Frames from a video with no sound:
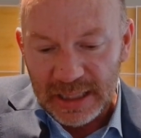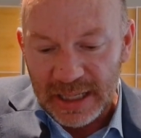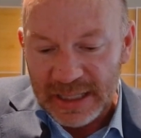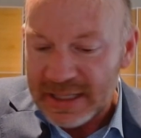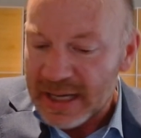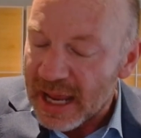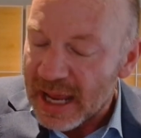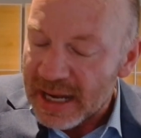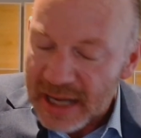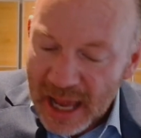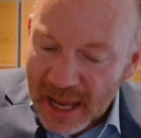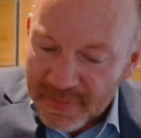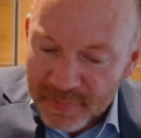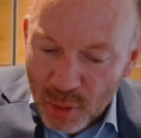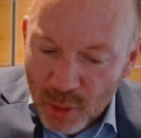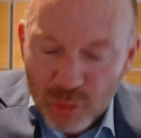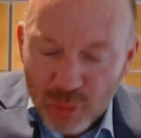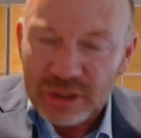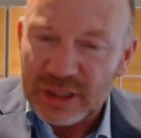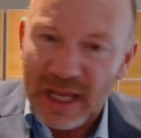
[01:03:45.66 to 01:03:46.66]
and
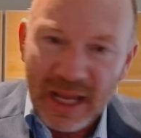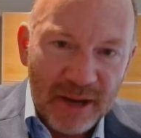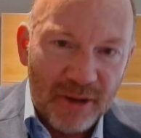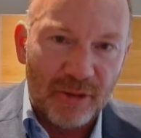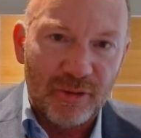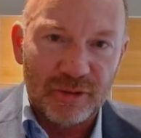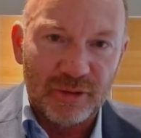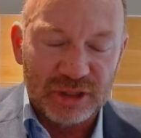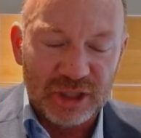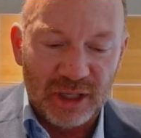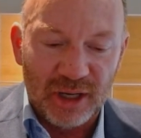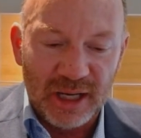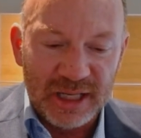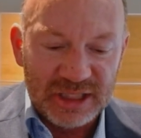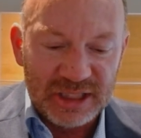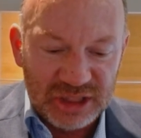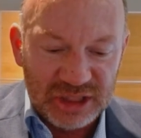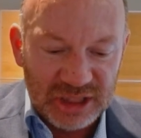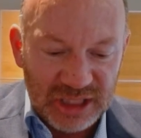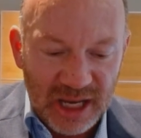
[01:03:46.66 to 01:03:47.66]
most errors that I
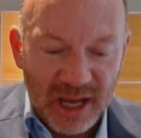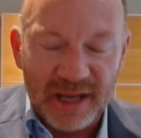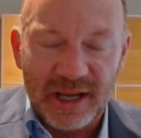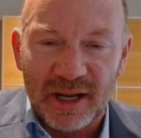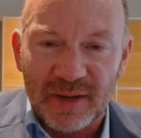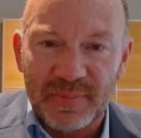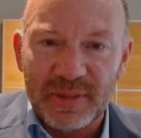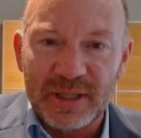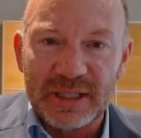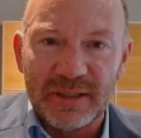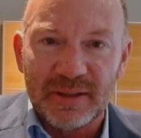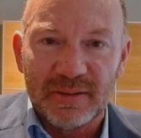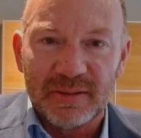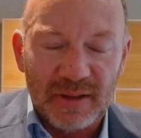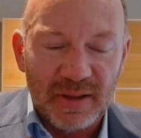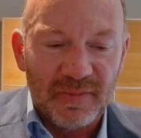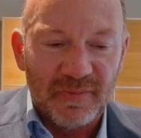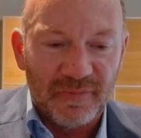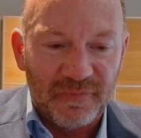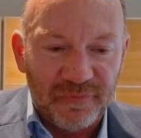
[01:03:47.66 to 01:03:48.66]
see, I got to be
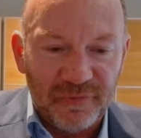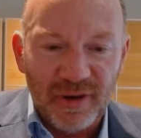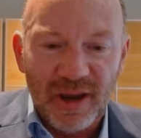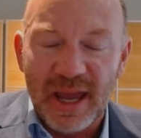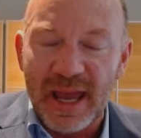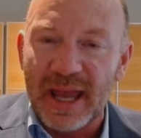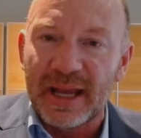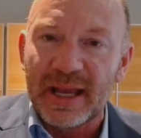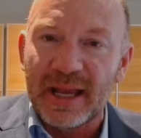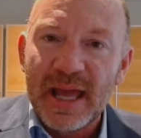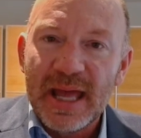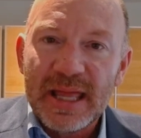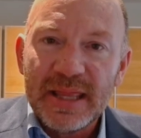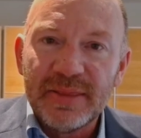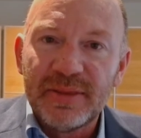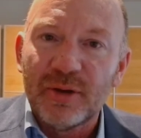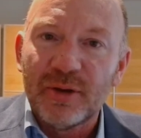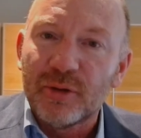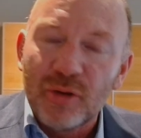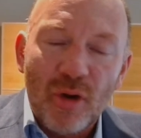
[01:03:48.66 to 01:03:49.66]
frank,
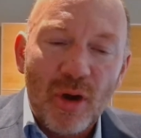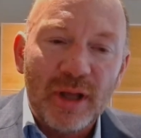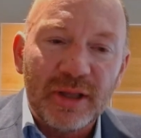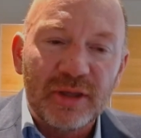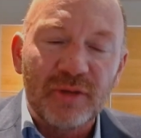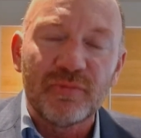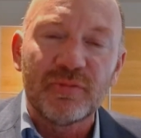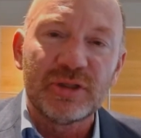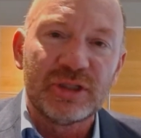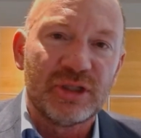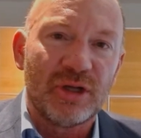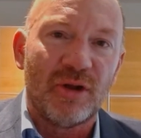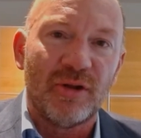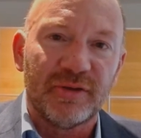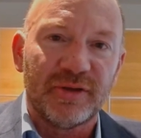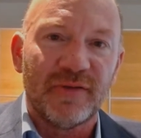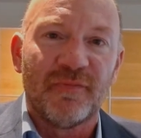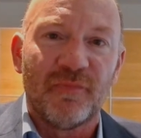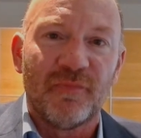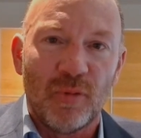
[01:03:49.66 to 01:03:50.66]
they're not the
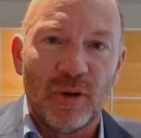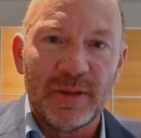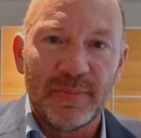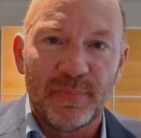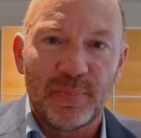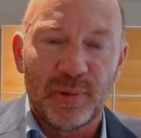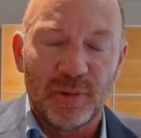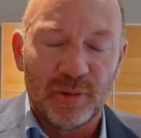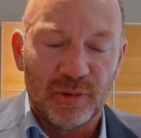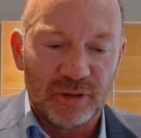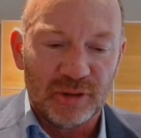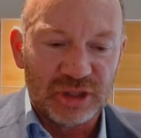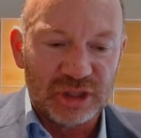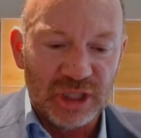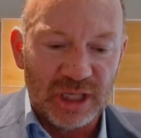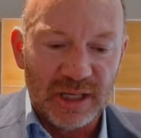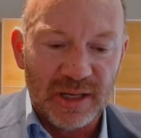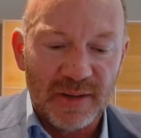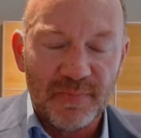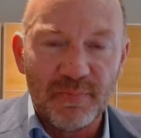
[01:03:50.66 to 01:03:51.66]
result of one
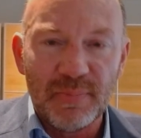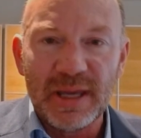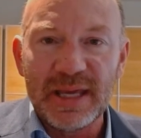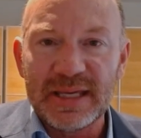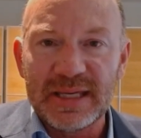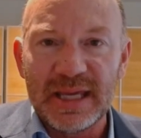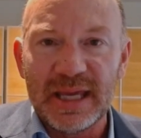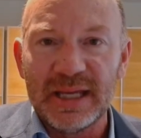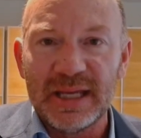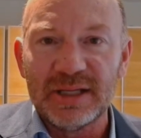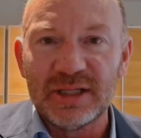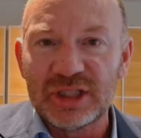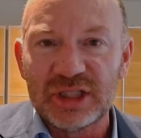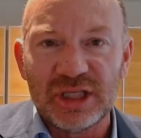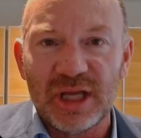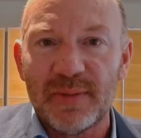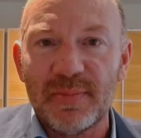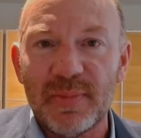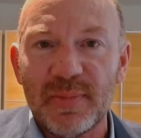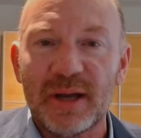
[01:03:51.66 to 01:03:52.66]
person making
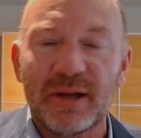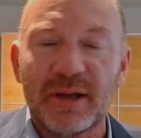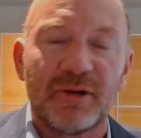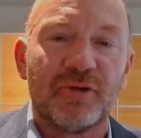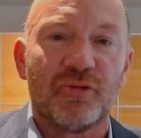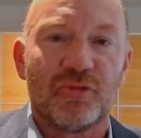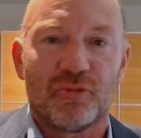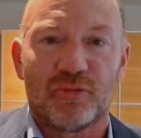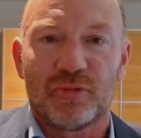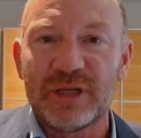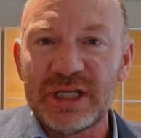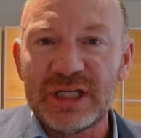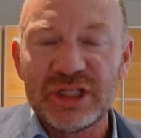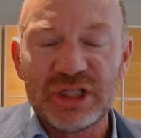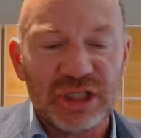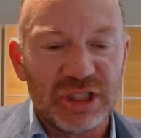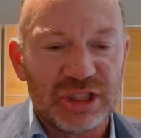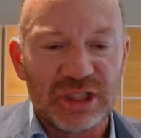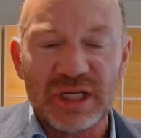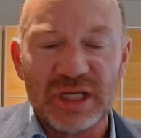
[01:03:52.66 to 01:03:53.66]
some
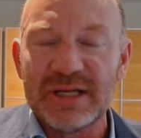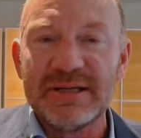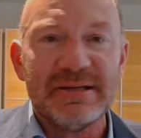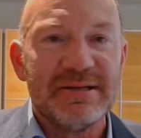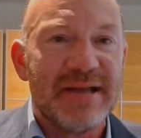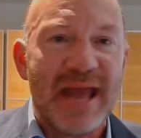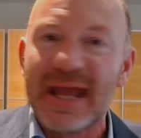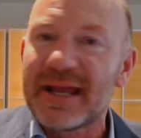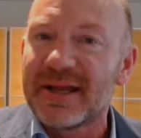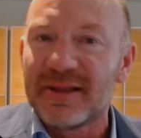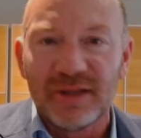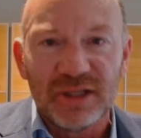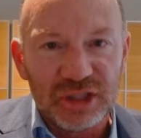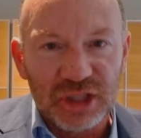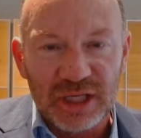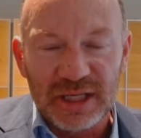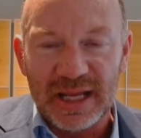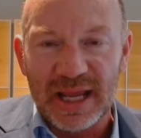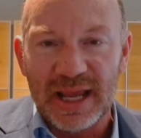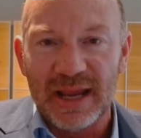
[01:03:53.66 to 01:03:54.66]
egregious
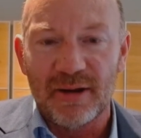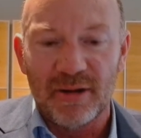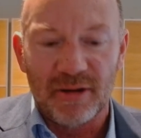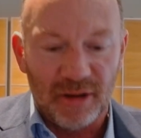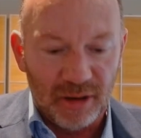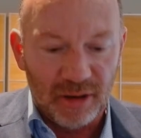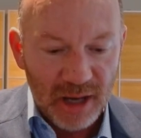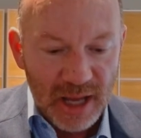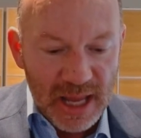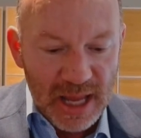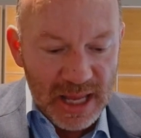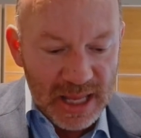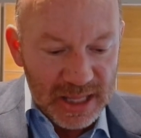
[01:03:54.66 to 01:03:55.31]
negligent error.